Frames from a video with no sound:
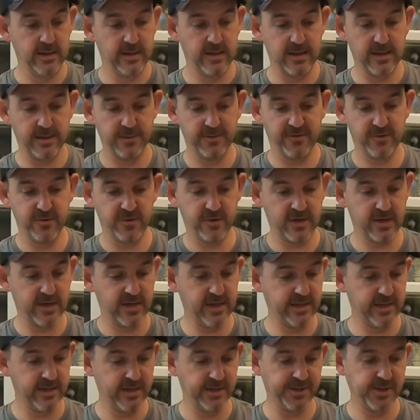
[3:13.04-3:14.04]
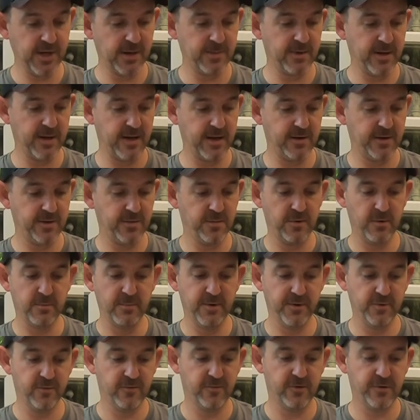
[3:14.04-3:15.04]
Now we've got a T-shaped handle, a
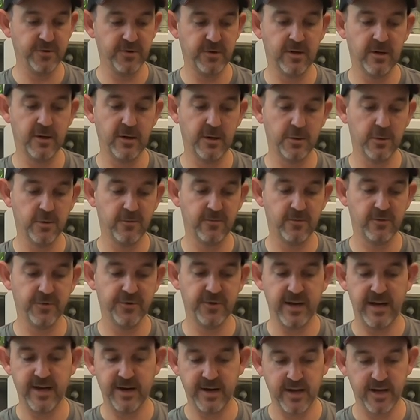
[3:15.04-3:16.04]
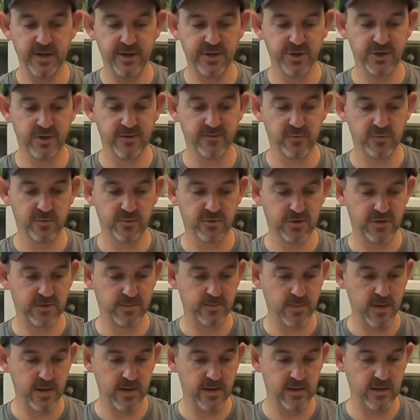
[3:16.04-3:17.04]
middle rod, a lower rod, and a shovel
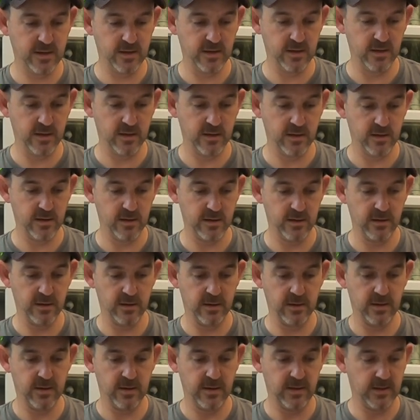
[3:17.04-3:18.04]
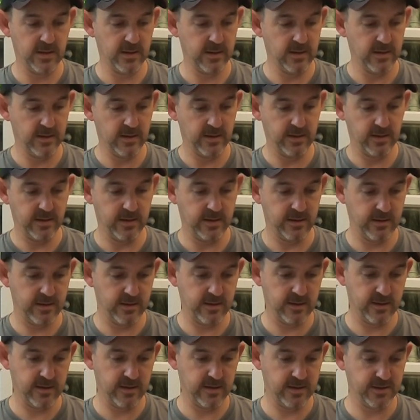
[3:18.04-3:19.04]
spade.
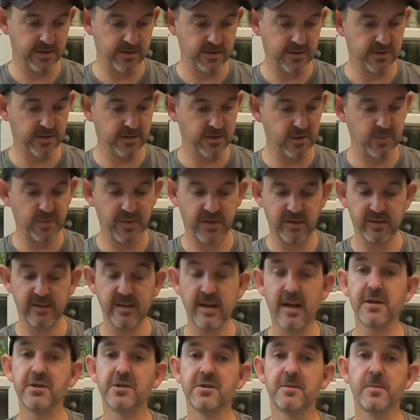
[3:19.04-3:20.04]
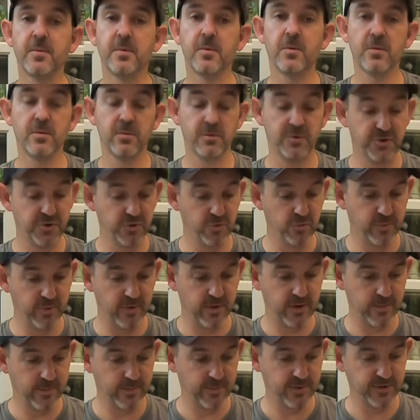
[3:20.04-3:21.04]
It's designed to be detachable, dual
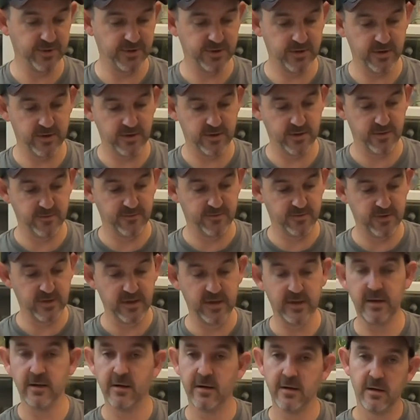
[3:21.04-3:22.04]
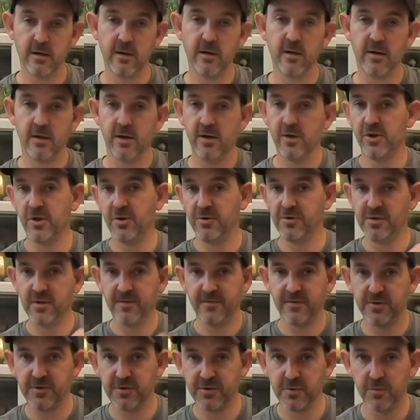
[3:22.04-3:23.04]
purpose, so you can obviously use
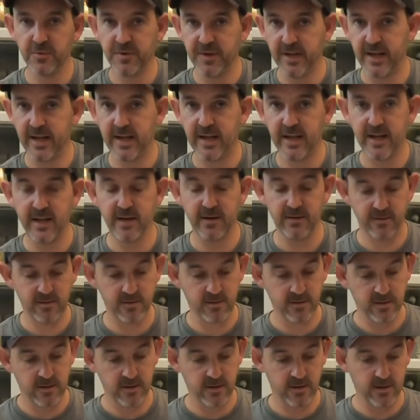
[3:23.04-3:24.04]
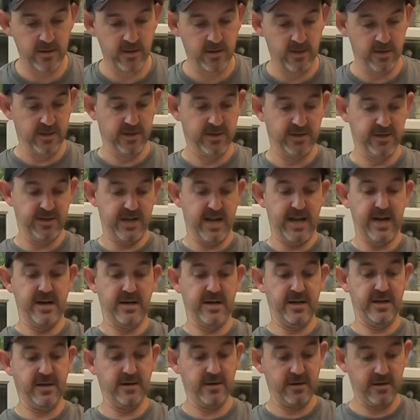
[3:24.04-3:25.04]
it for short digging,
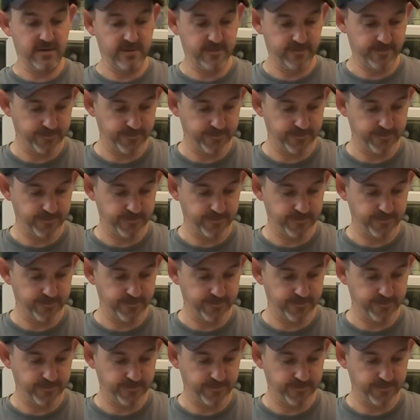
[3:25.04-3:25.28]
standing.